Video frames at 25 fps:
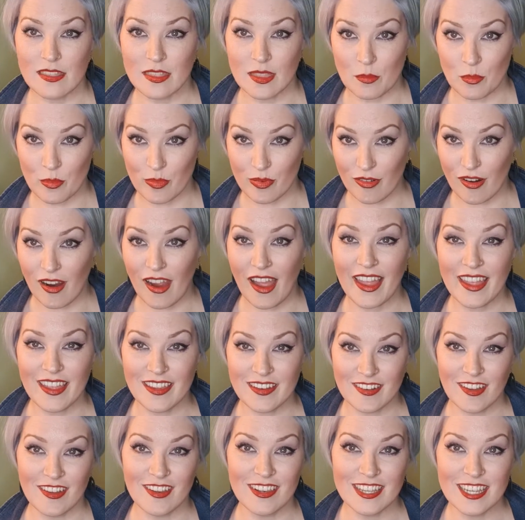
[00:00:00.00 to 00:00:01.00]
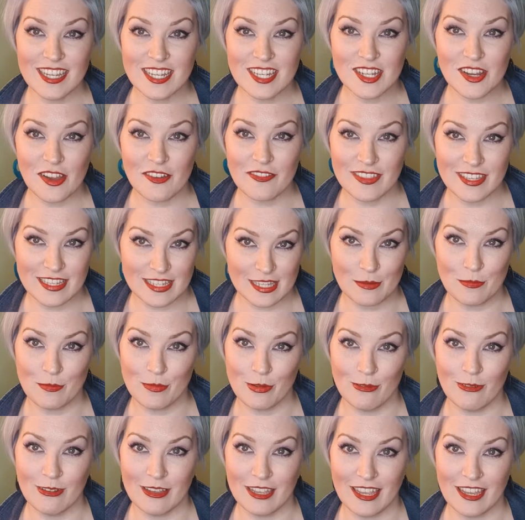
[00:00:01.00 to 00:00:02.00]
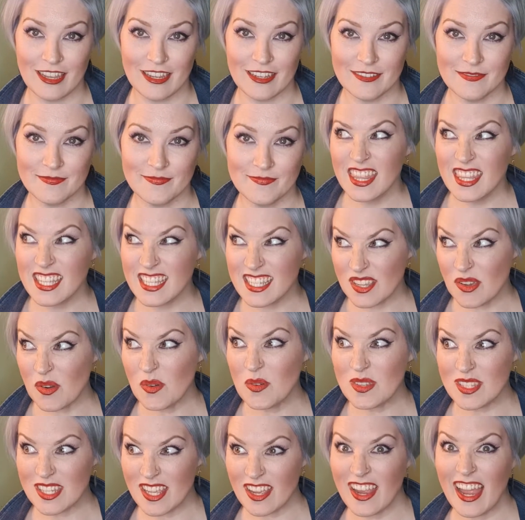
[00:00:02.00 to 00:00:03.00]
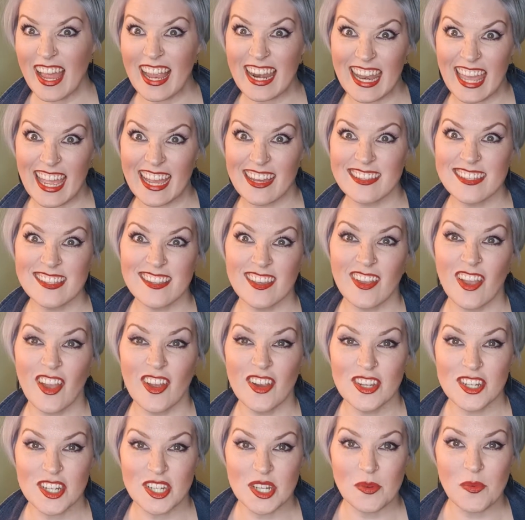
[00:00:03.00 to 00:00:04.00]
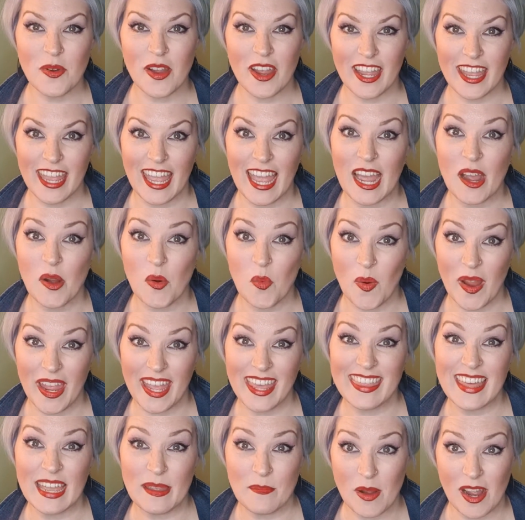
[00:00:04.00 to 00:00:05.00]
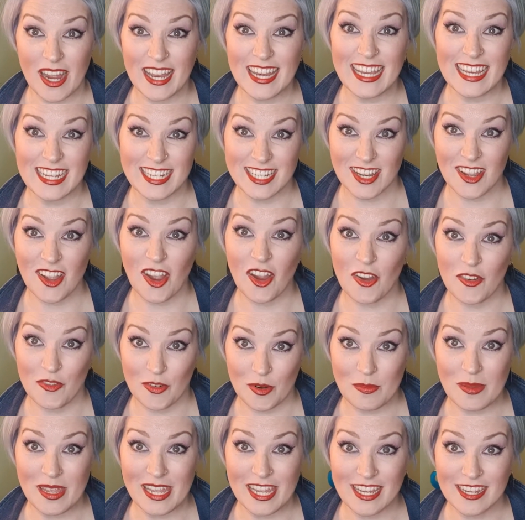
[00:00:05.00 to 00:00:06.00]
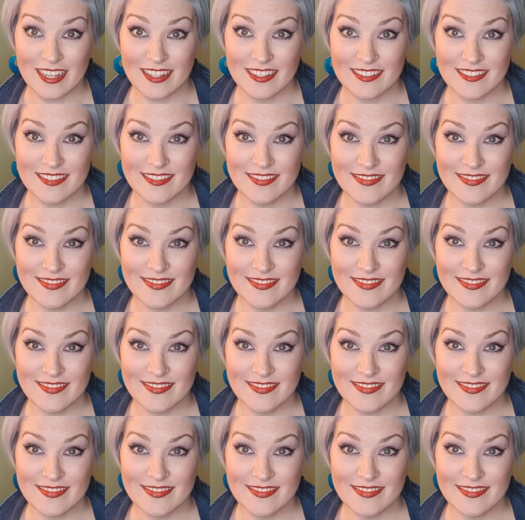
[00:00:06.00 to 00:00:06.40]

the prior knowledge of this employee. This also allows the coach to work out where they might need to go from here.